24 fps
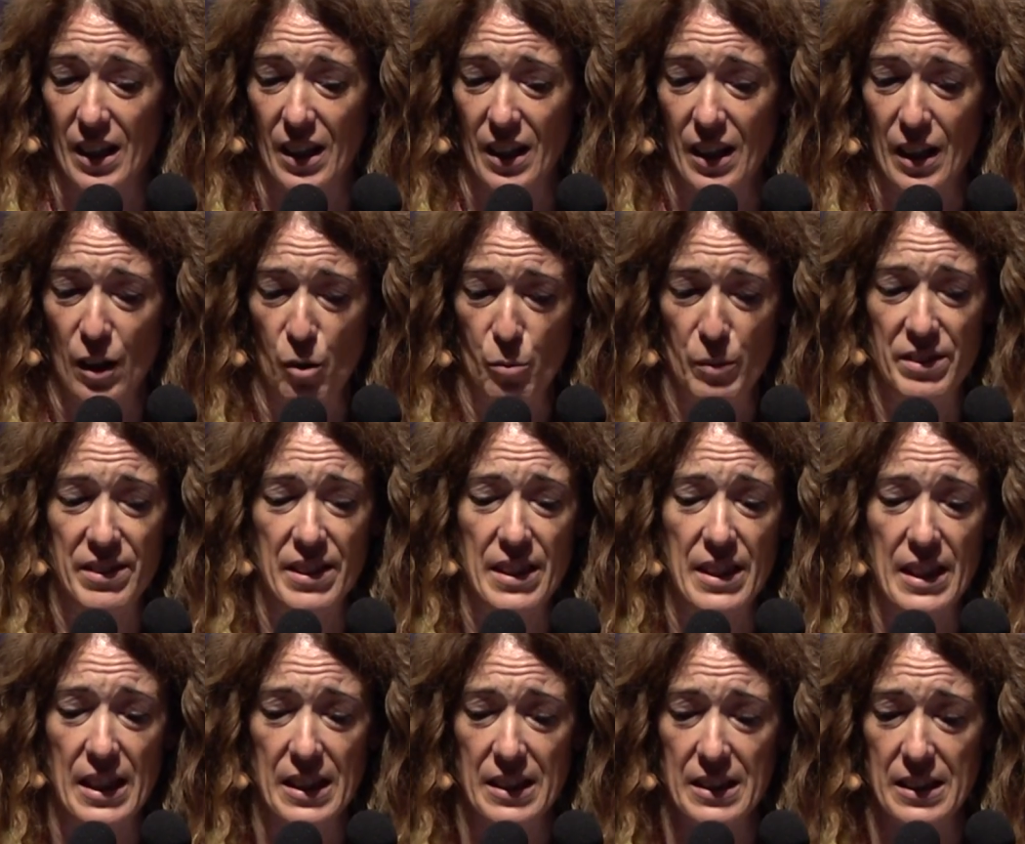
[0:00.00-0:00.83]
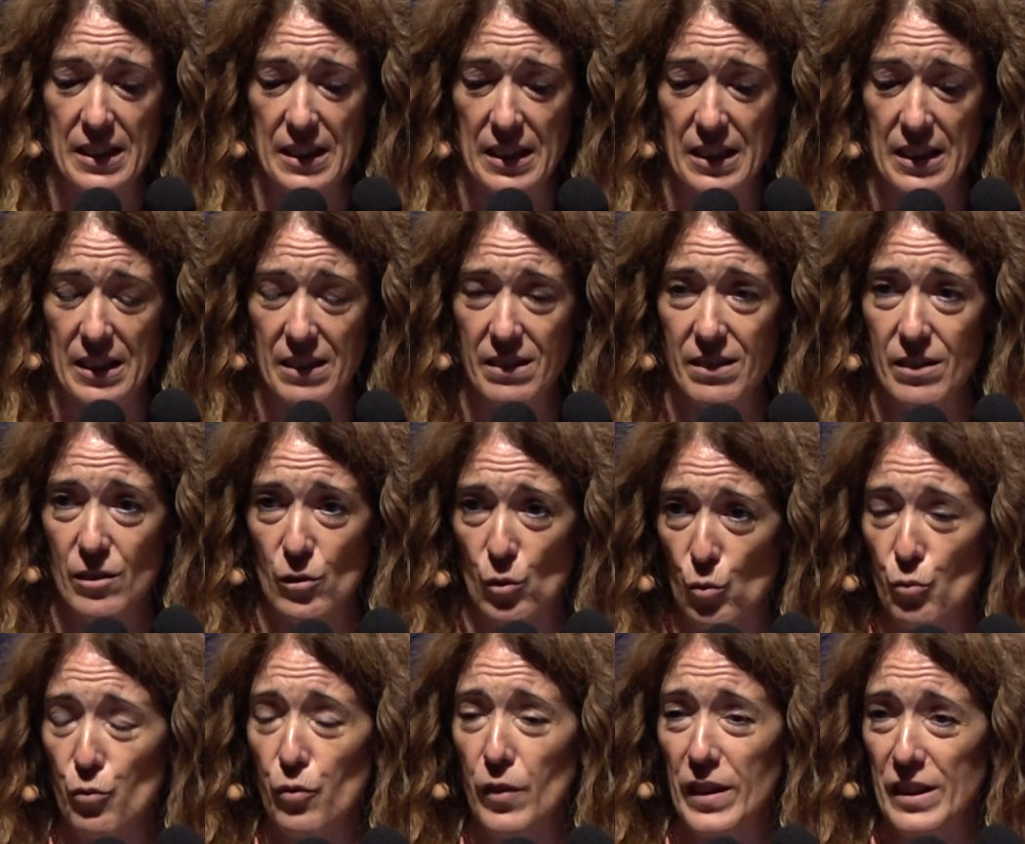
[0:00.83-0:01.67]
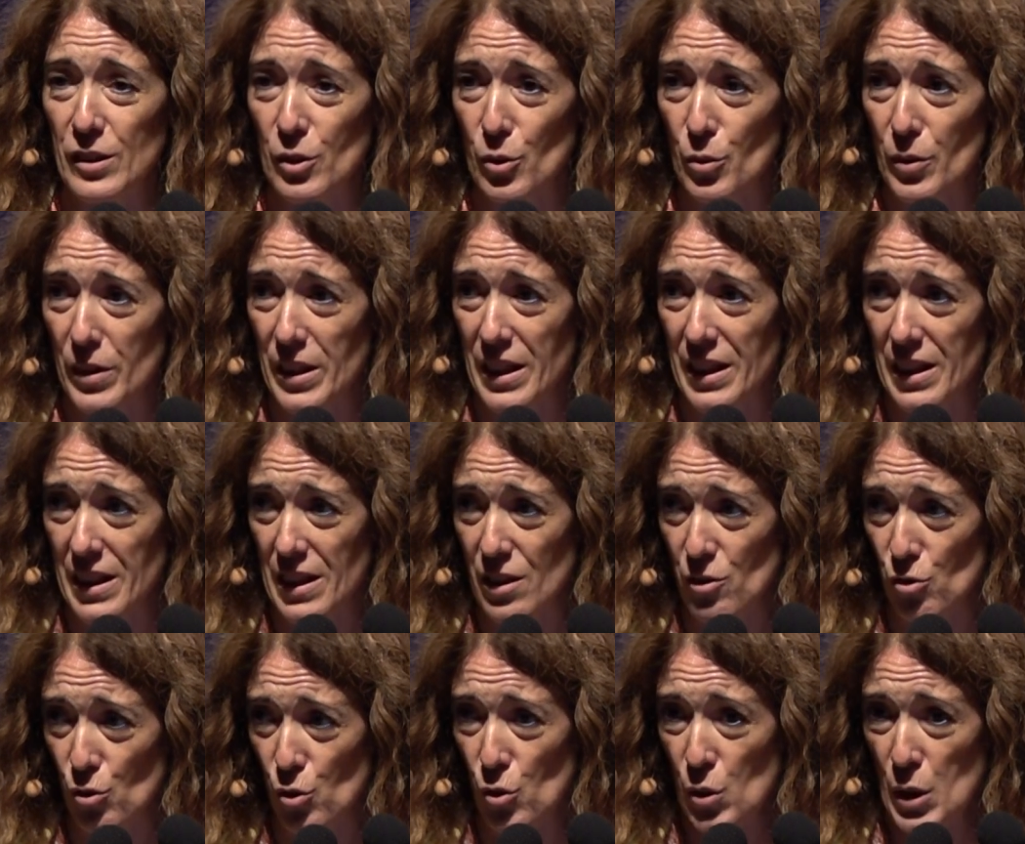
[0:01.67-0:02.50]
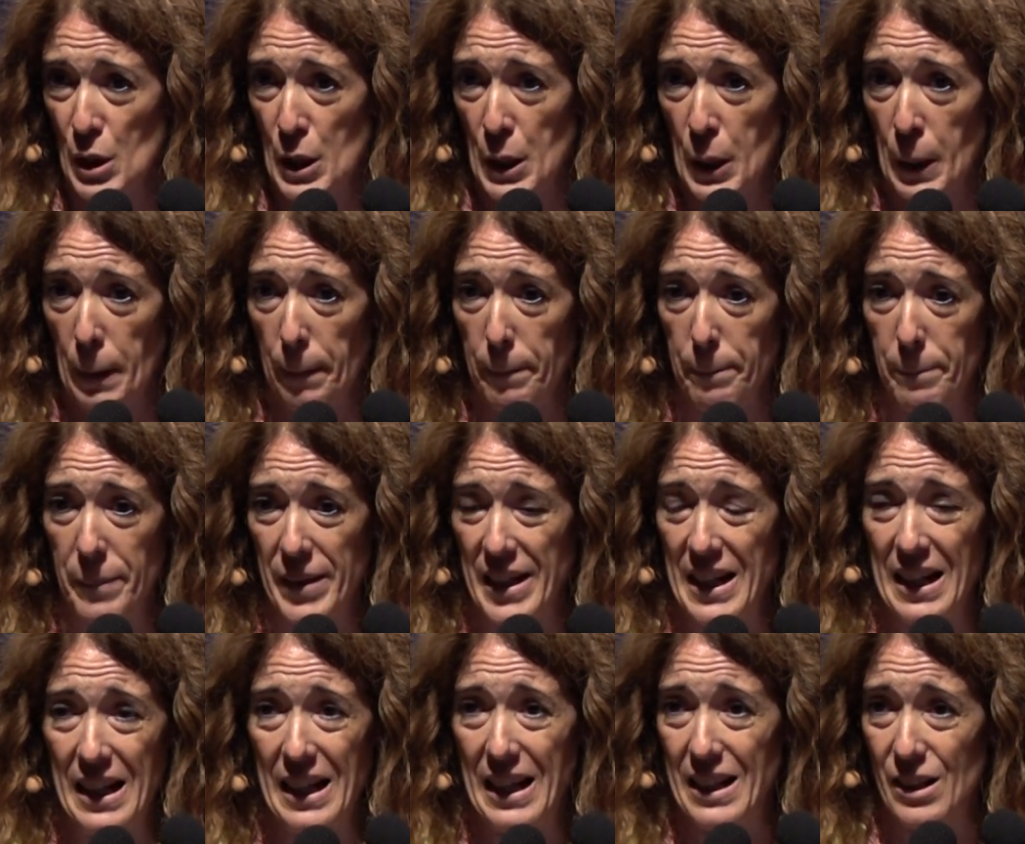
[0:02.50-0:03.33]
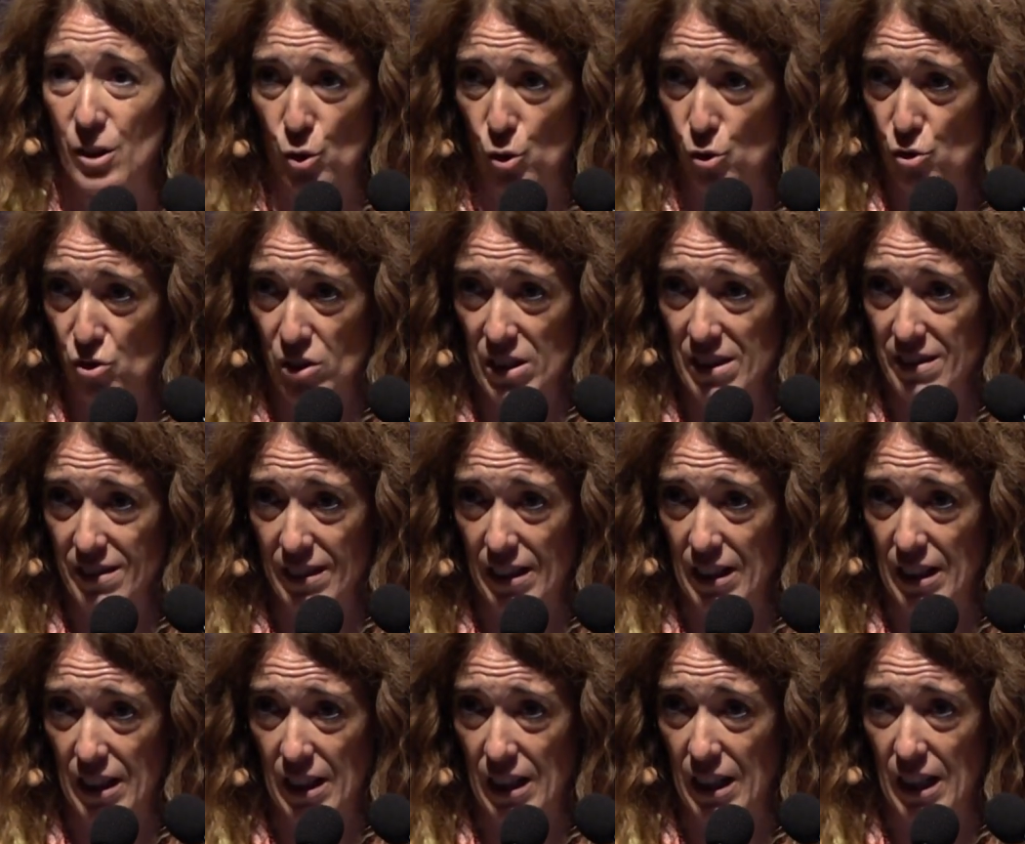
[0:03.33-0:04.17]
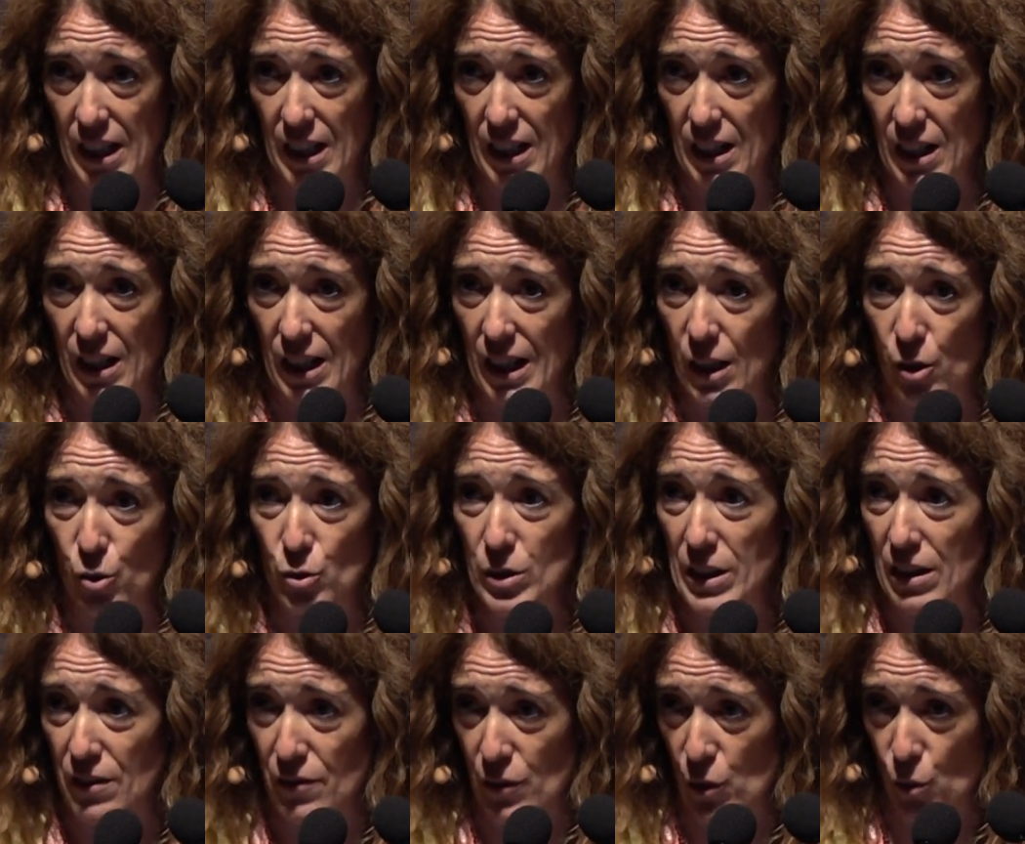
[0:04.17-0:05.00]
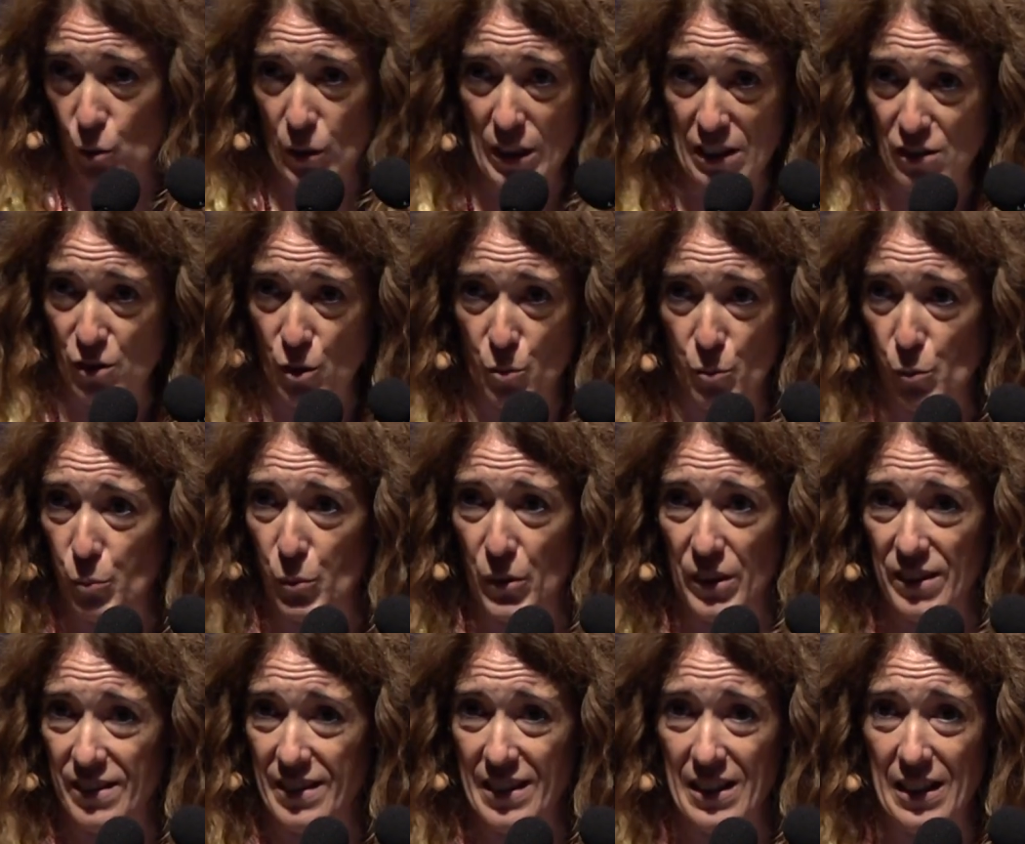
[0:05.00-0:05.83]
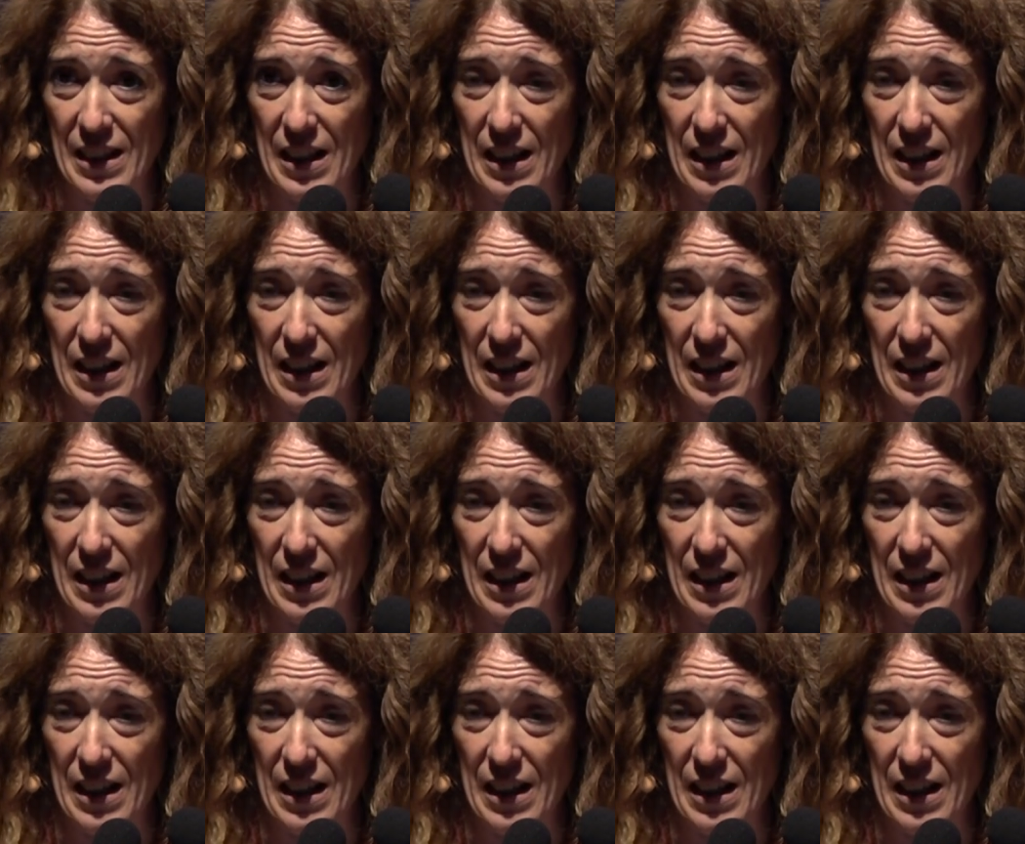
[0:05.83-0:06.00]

when all of a sudden we can also see that obesity is a risk factor for